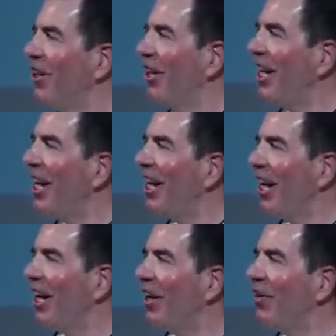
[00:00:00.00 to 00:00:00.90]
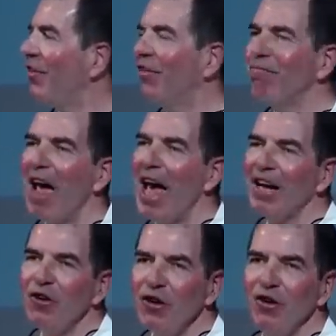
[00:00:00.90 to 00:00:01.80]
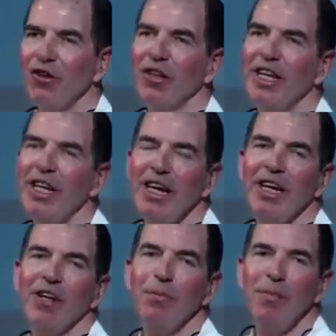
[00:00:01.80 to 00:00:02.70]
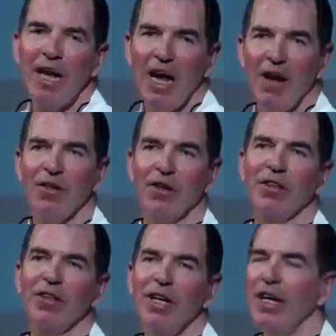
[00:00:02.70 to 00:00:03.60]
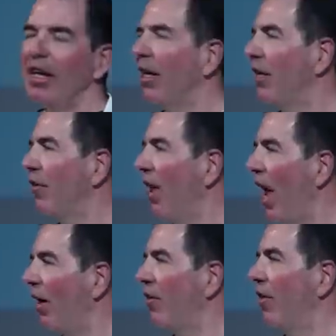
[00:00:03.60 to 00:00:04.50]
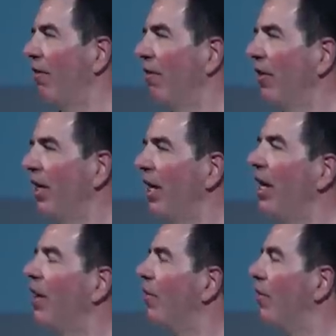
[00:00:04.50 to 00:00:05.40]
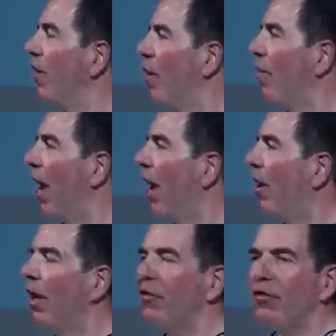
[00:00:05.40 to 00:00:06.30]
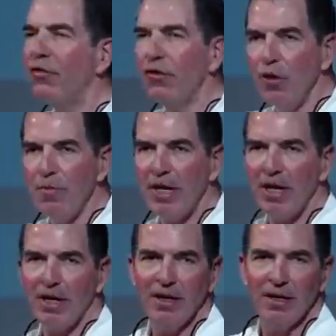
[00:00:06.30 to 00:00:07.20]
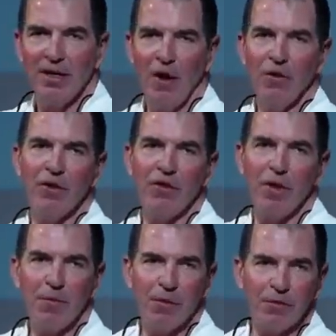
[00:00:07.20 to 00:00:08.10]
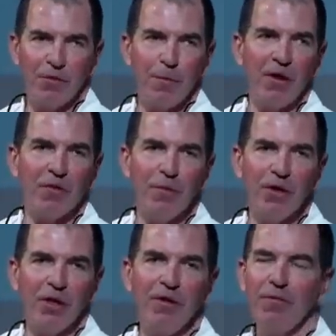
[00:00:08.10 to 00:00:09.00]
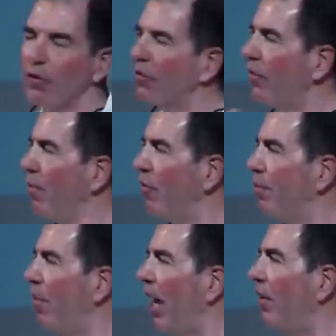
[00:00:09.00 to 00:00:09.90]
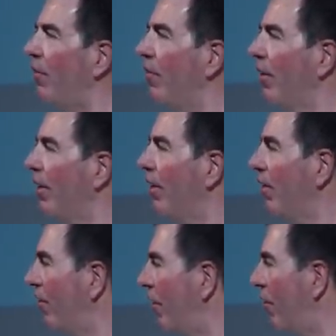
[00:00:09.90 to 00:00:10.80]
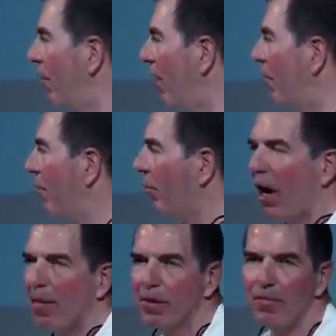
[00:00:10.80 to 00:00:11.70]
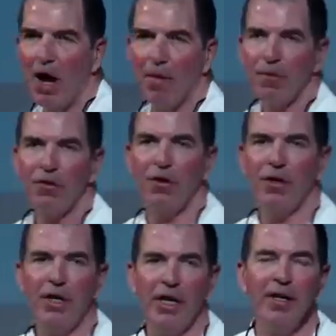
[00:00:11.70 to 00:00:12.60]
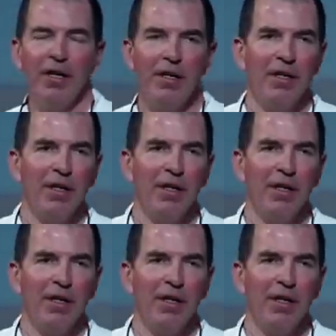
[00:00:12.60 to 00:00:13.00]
Leading is attitudinal, leading is behavior, leading is action, leading is about assuming ownership or responsibility for some space, situation, problem, opportunity,